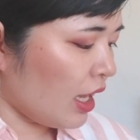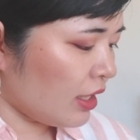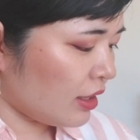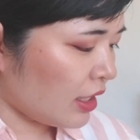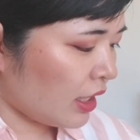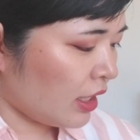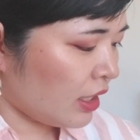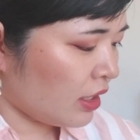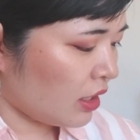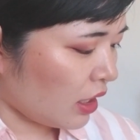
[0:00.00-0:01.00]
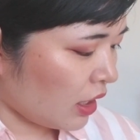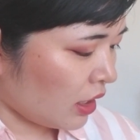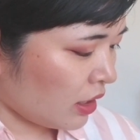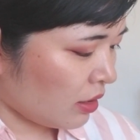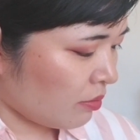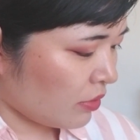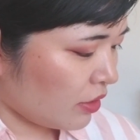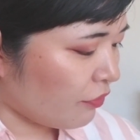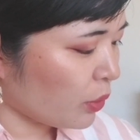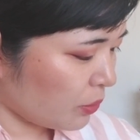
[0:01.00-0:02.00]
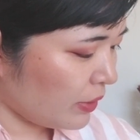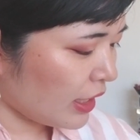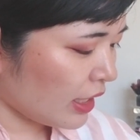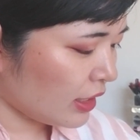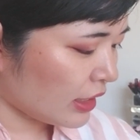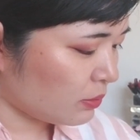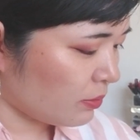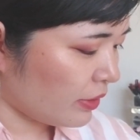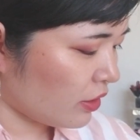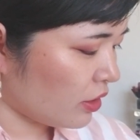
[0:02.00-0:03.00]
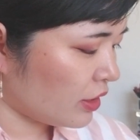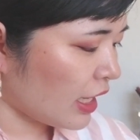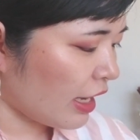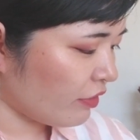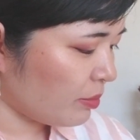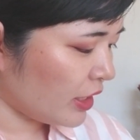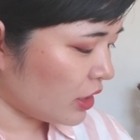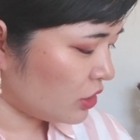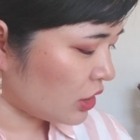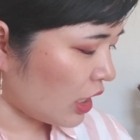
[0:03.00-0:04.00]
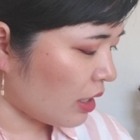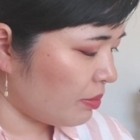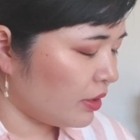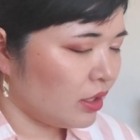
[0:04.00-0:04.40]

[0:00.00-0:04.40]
And then the 4th weekend, yes, when we heard that everybody could shop,